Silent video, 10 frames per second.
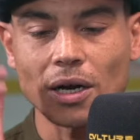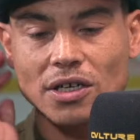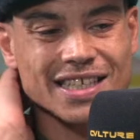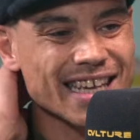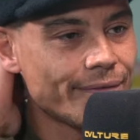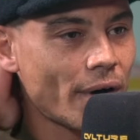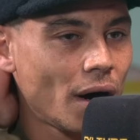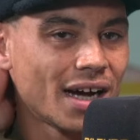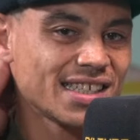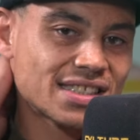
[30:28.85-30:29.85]
Or together.
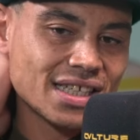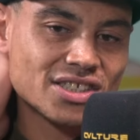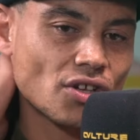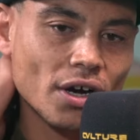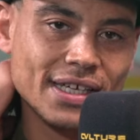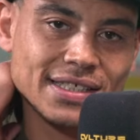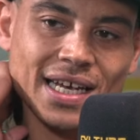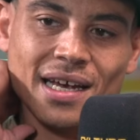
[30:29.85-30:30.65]
And it's not easy.